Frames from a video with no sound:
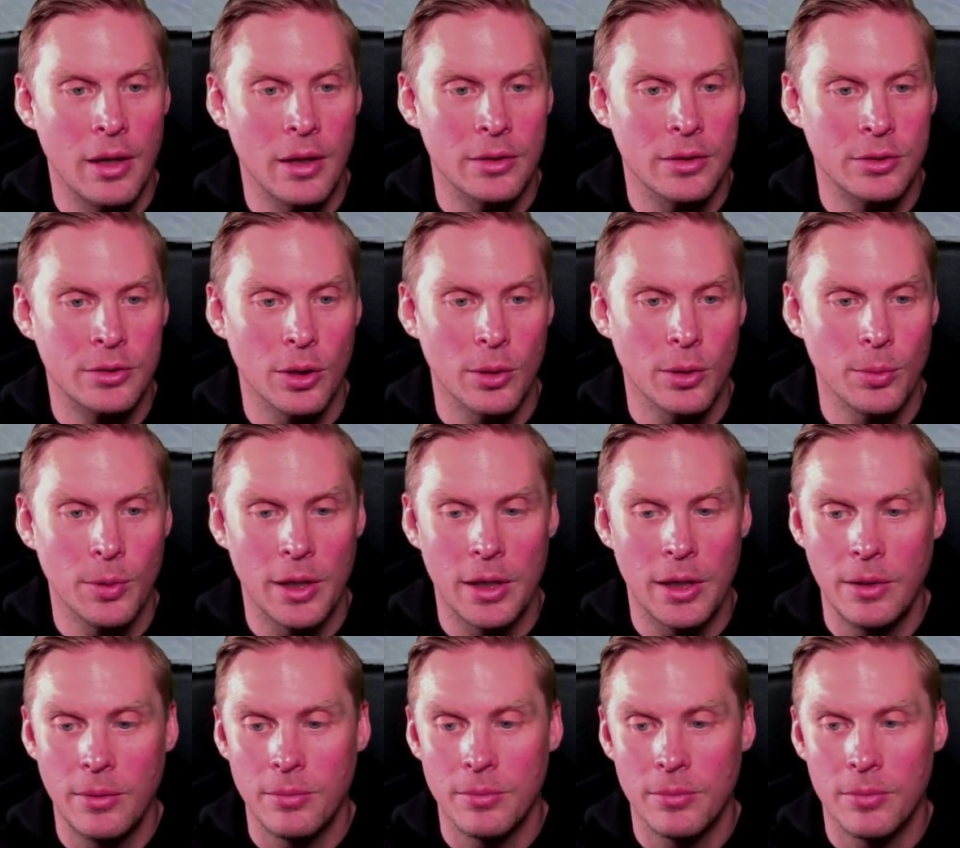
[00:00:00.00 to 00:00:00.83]
shown
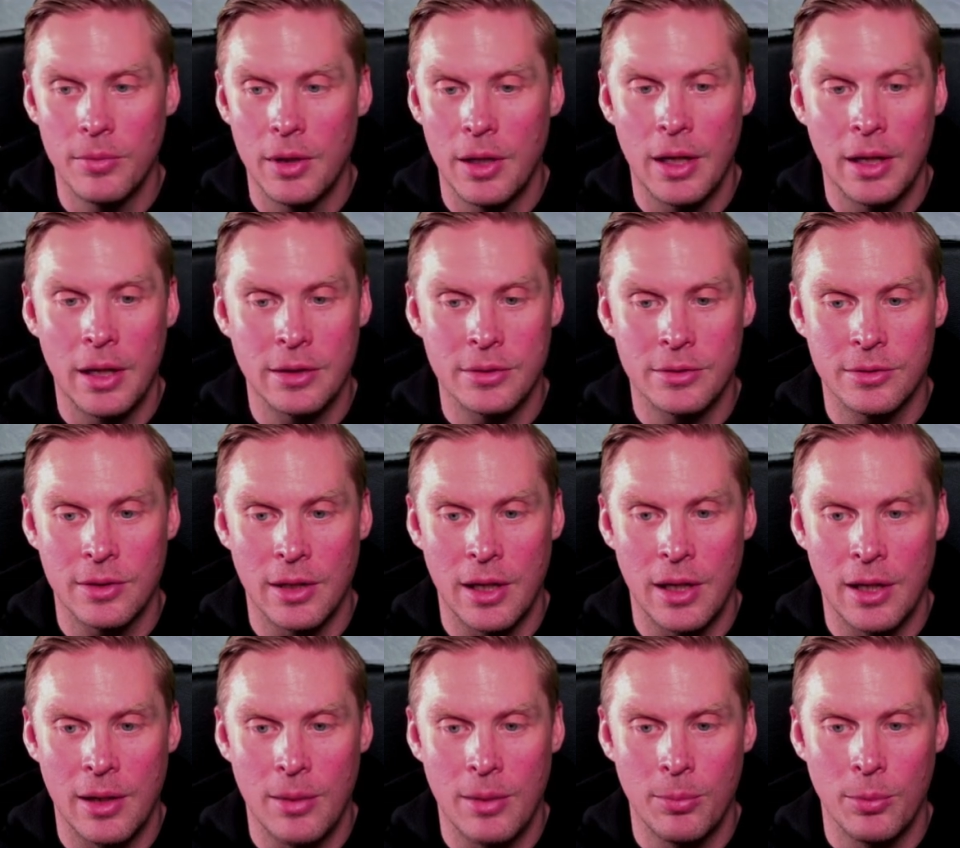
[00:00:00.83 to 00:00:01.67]
here as
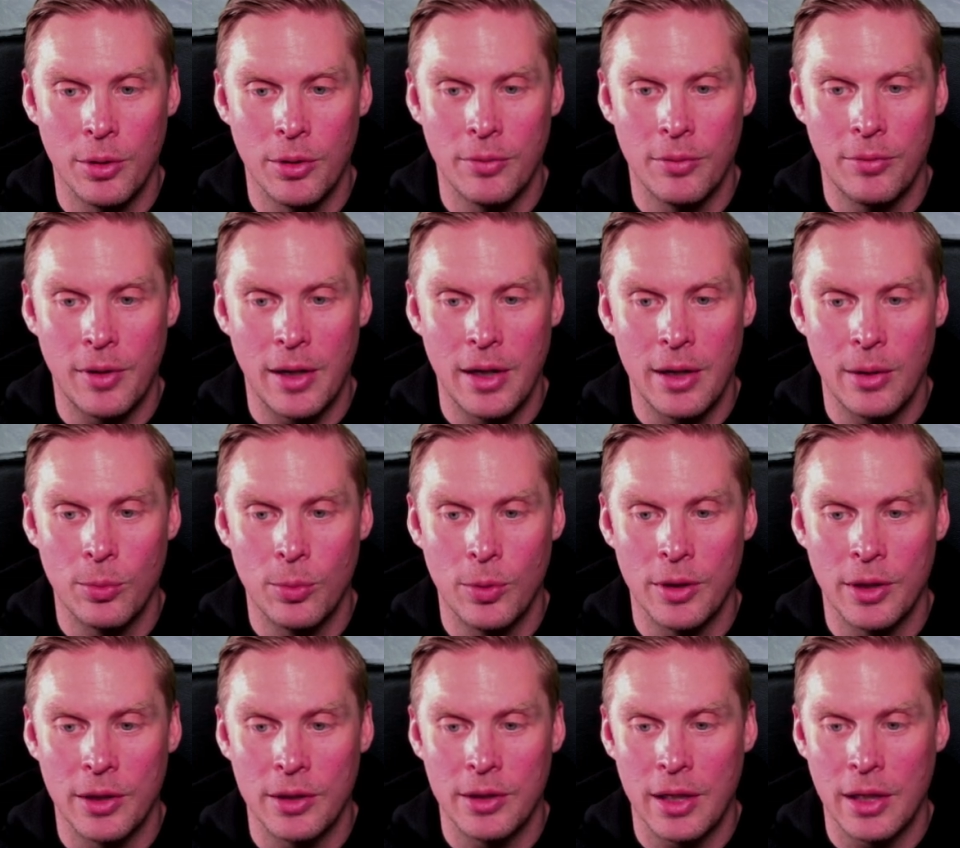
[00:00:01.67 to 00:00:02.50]
a modifier
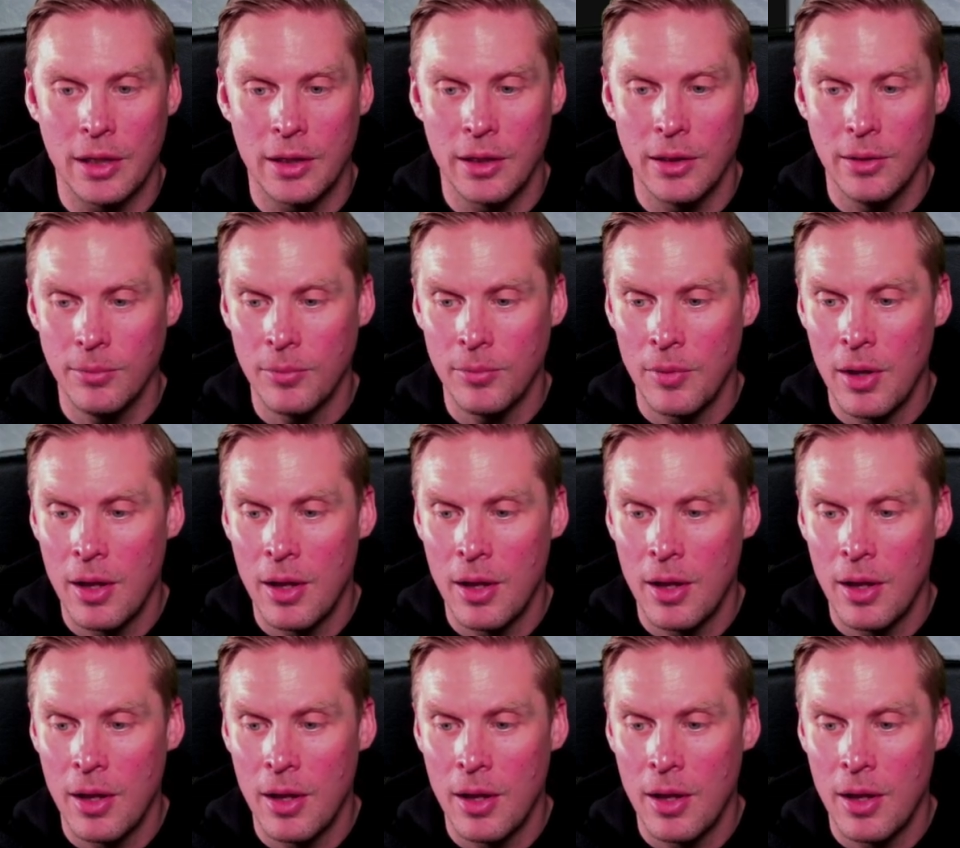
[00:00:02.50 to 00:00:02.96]
when attacking.